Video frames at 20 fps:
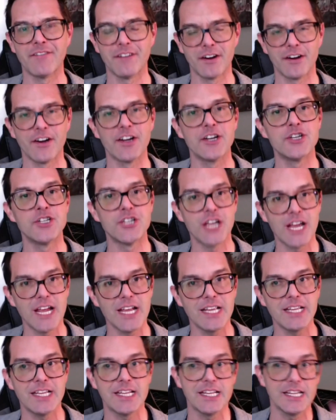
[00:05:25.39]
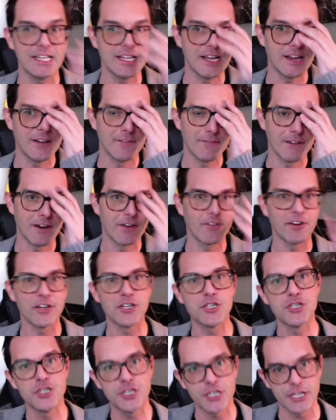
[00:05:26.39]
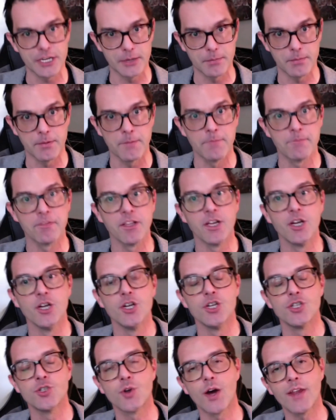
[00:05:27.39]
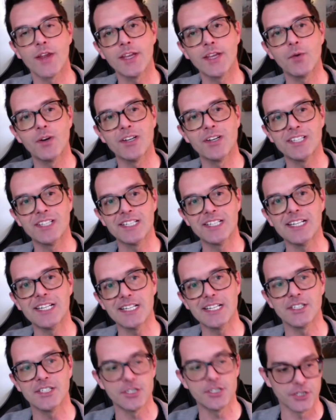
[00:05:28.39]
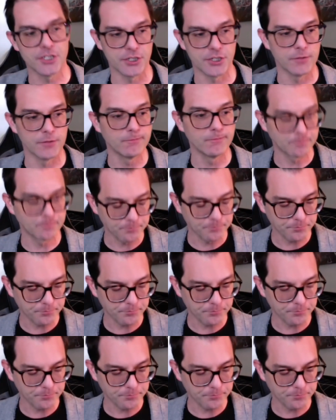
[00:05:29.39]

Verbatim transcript: very janky and very cheap. So I think what Disney needs to do